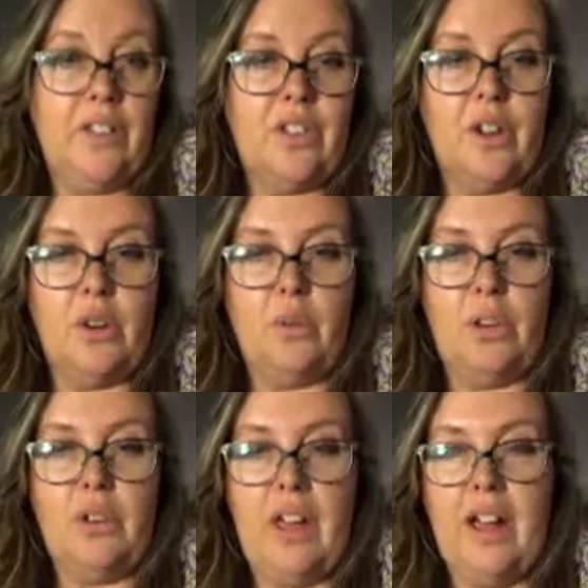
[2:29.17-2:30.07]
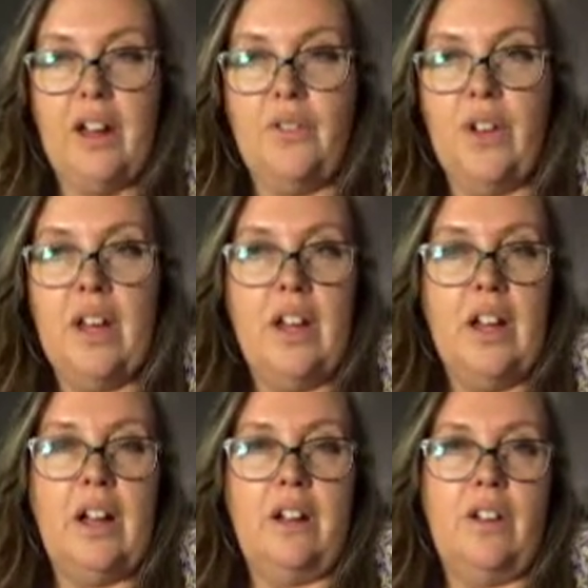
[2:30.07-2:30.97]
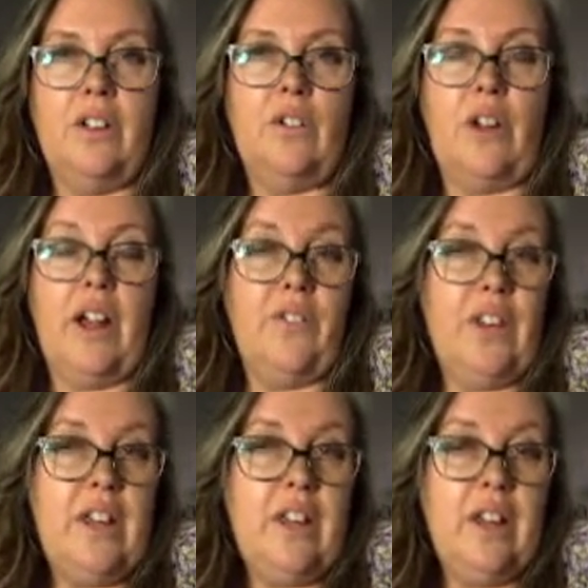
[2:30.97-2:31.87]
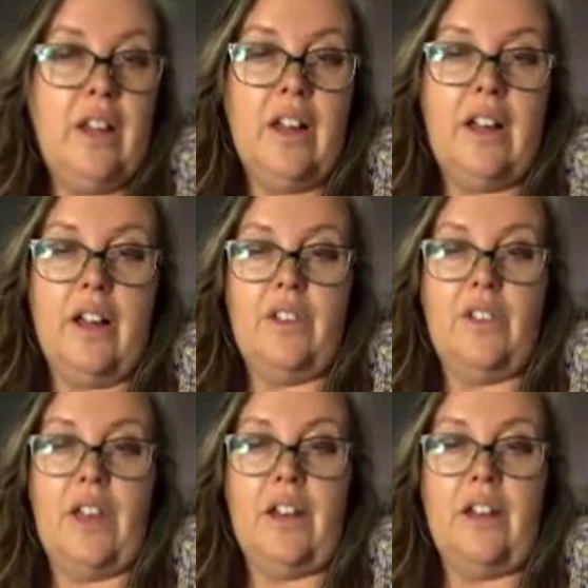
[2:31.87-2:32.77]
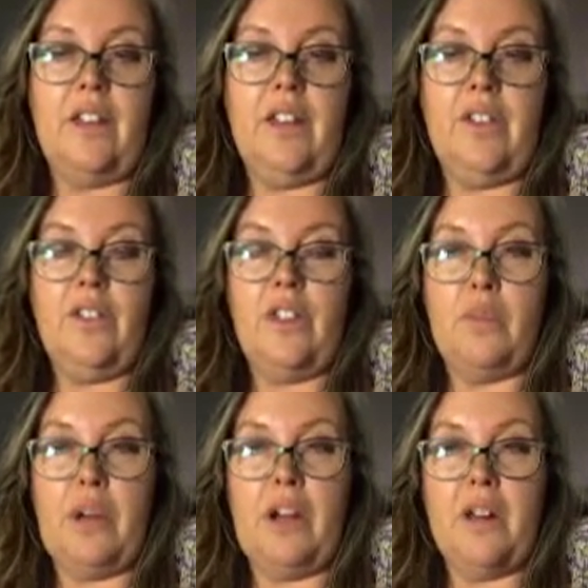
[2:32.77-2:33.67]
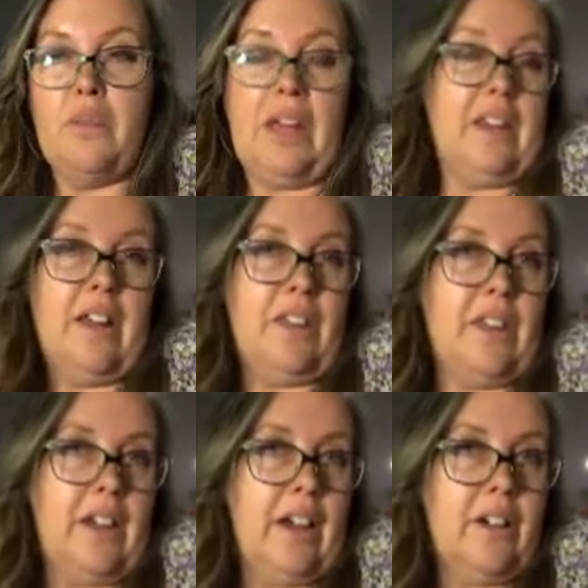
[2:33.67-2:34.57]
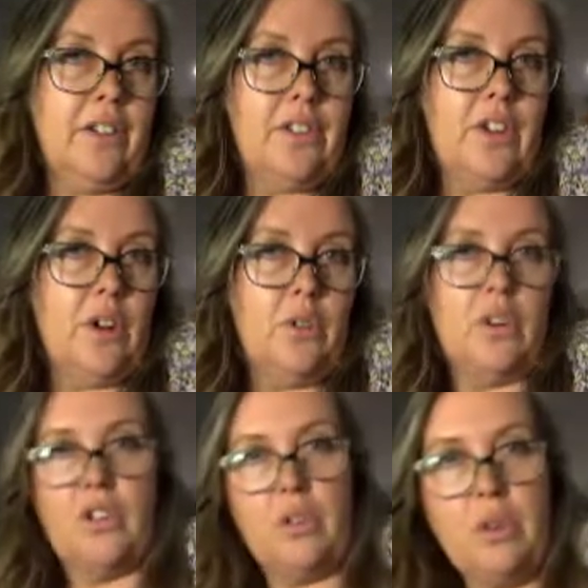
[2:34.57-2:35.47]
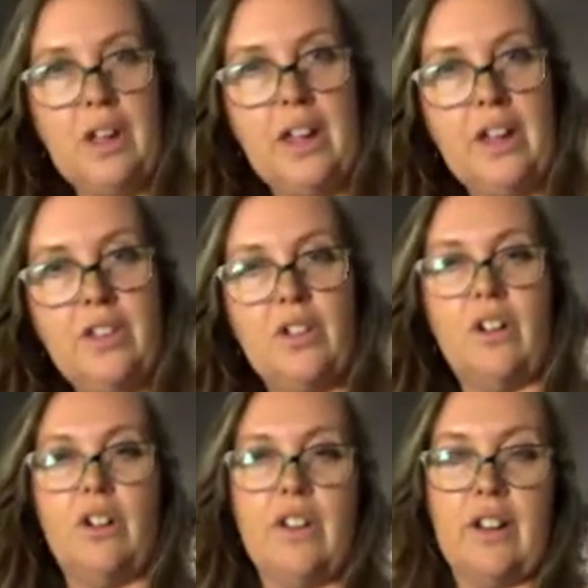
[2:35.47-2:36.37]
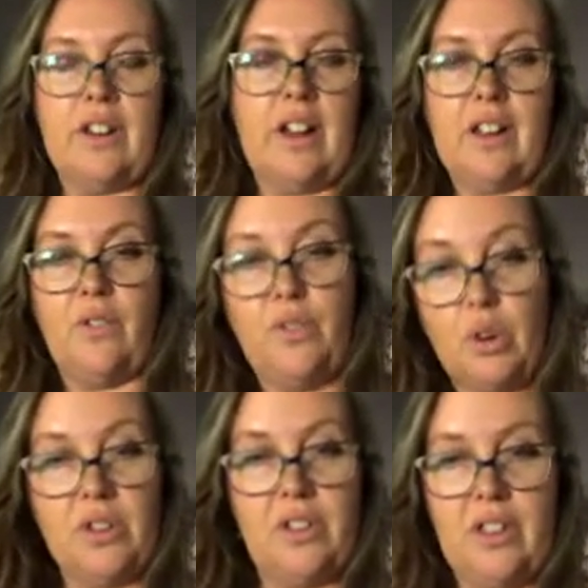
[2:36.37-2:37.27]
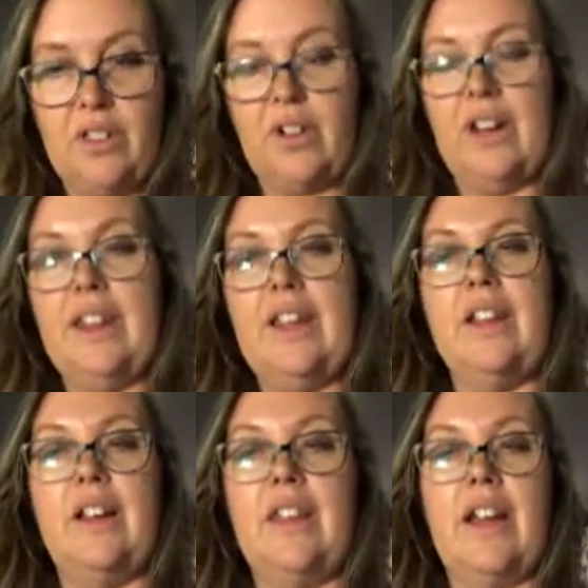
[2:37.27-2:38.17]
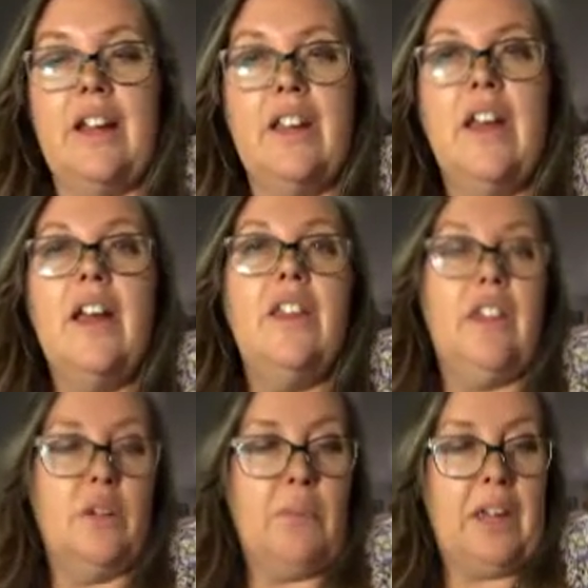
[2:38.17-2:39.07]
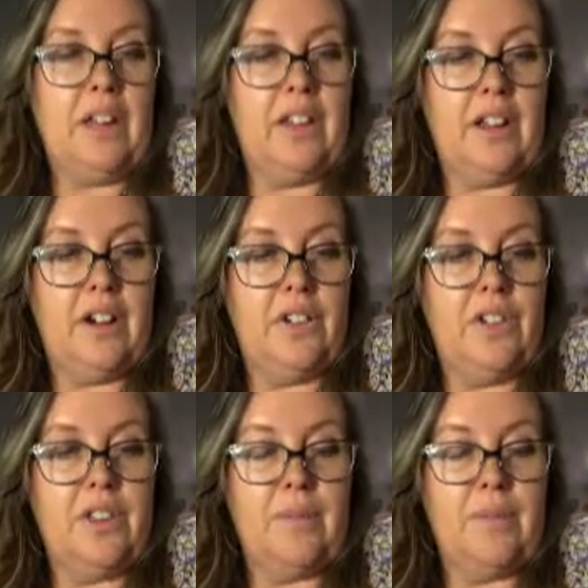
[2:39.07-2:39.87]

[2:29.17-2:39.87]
So when you have gravity settling things to the bottom and nothing else, no earthquakes or tectonic forces or anything like that, they'll make layers.